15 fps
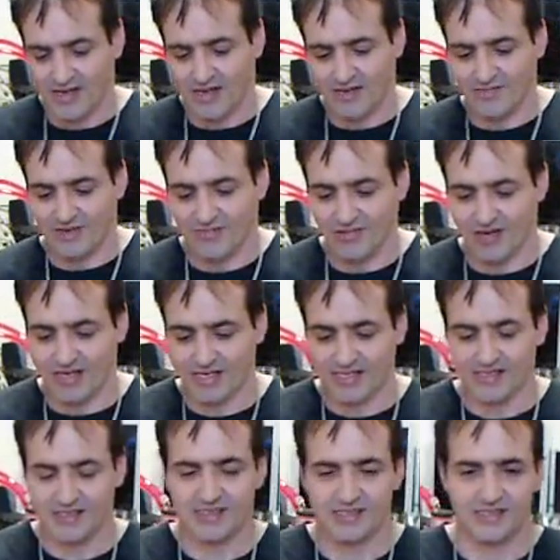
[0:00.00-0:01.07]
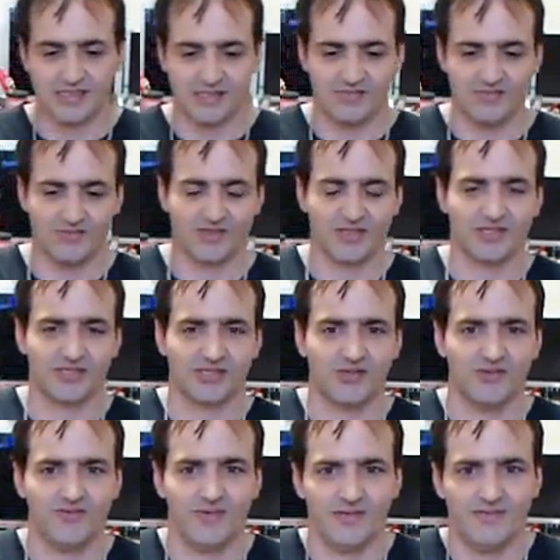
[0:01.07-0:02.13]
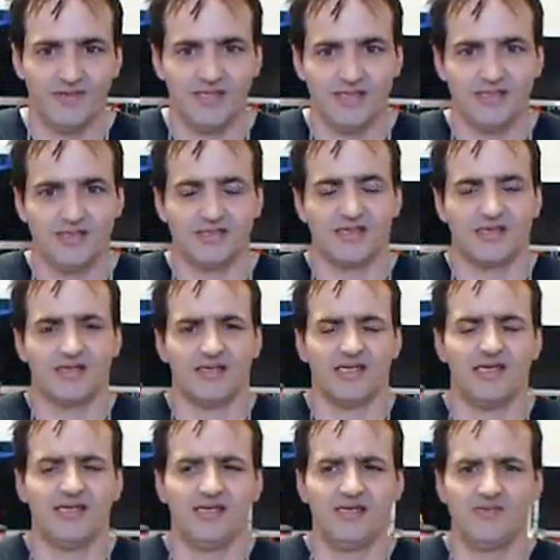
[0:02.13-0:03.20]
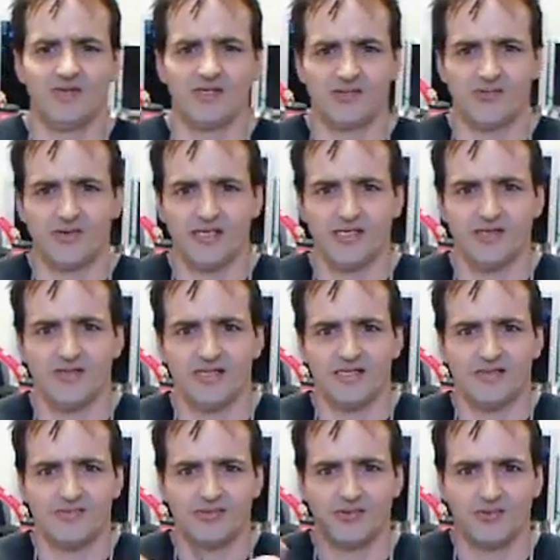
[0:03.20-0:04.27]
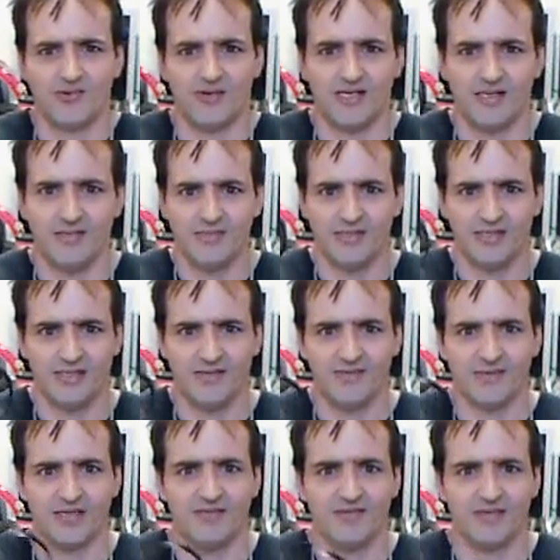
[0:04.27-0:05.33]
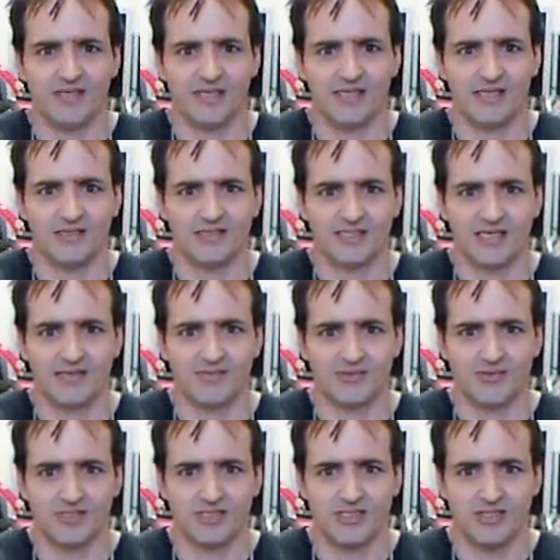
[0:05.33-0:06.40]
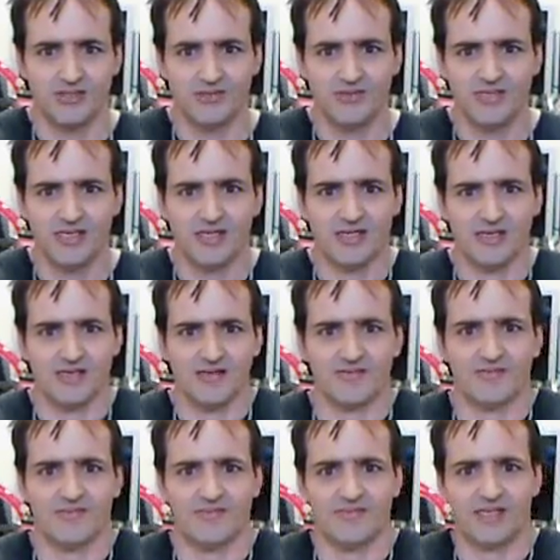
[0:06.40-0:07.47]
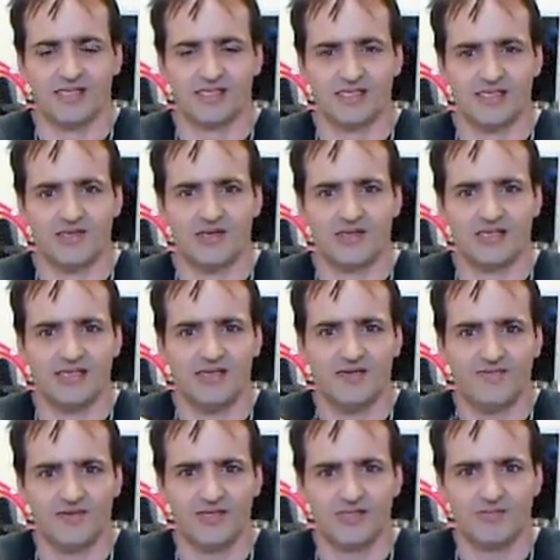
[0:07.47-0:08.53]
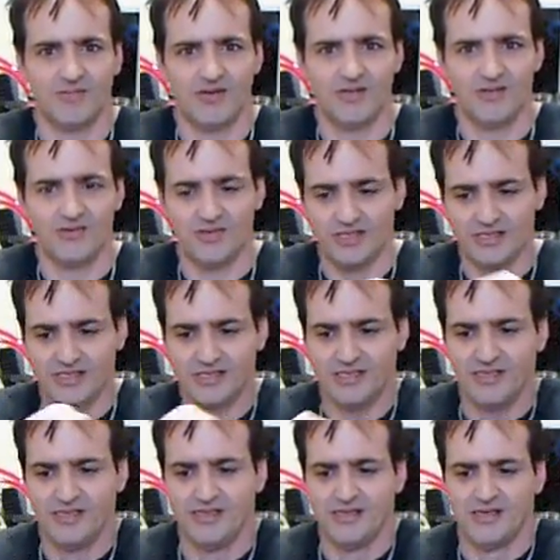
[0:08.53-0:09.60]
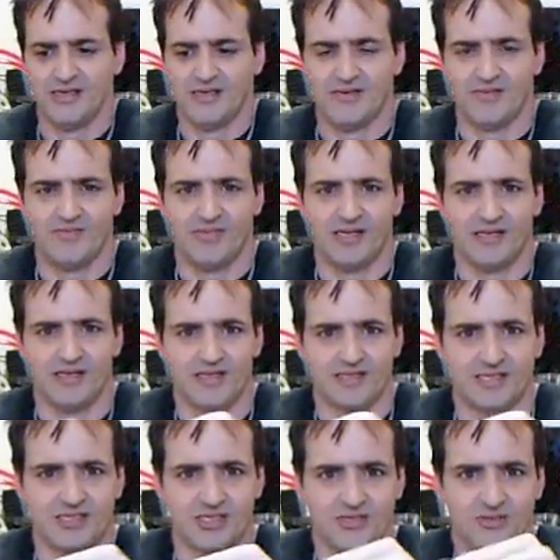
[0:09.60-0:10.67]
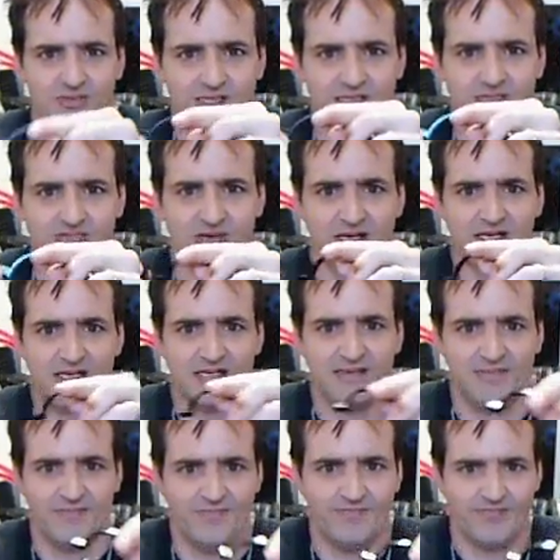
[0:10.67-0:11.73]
The brackets with the 250, the 80 and 120 only comes with 1, I believe, and everything else comes with 2 because they're not needed for the smaller ones. But it's a 2-piece bracket.